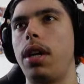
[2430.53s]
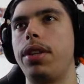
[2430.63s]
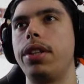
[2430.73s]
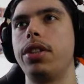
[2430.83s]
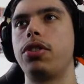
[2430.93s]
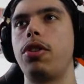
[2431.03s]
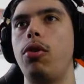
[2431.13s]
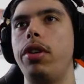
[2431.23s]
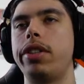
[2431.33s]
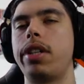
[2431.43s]
I think this
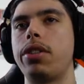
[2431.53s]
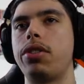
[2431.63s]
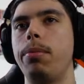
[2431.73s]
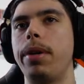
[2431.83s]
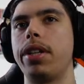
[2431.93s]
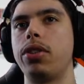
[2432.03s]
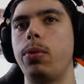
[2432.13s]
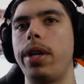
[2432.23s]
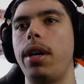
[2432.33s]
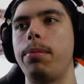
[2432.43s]
slowly starts to make its
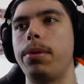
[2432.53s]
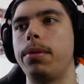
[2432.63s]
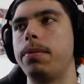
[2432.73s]
way up.